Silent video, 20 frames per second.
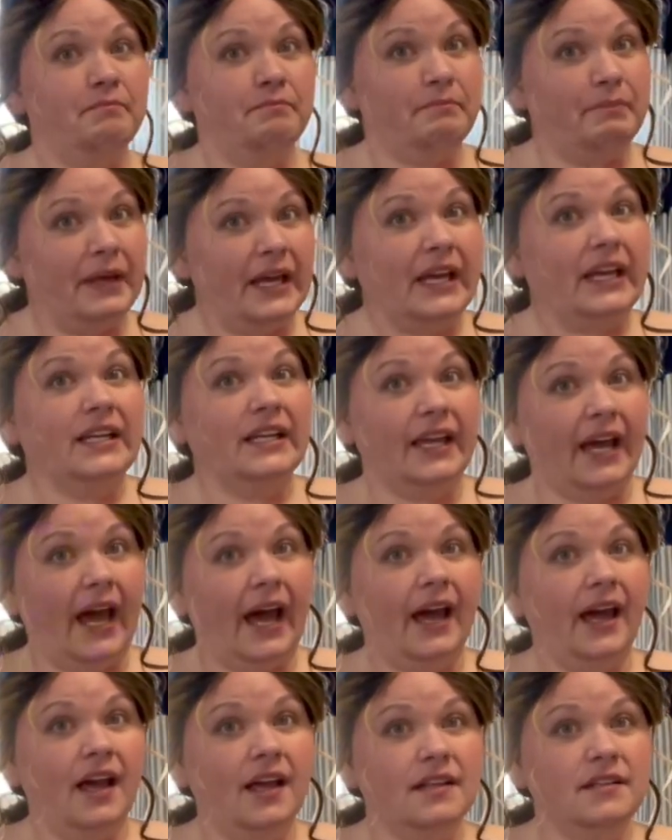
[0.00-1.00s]
big
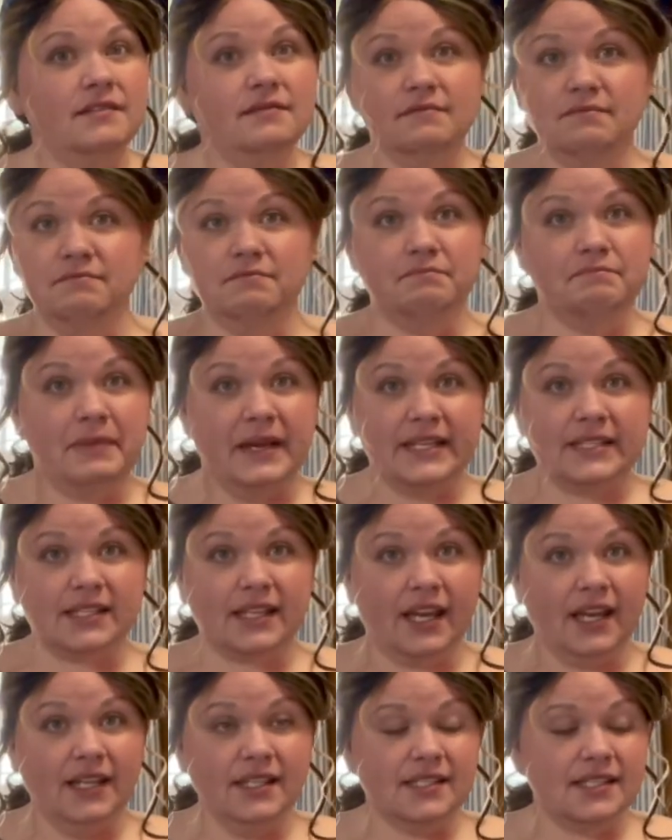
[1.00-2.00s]
cathead
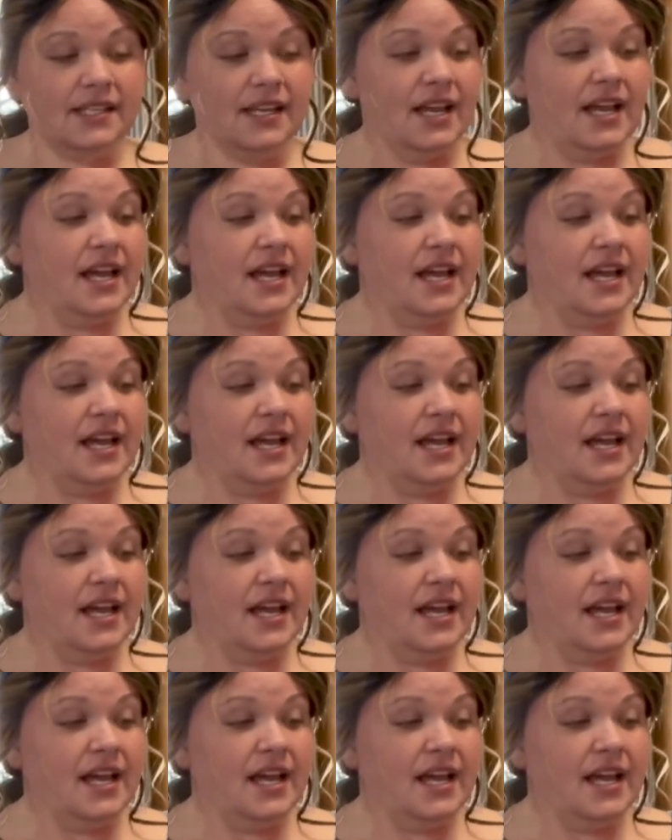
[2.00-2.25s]
biscuits,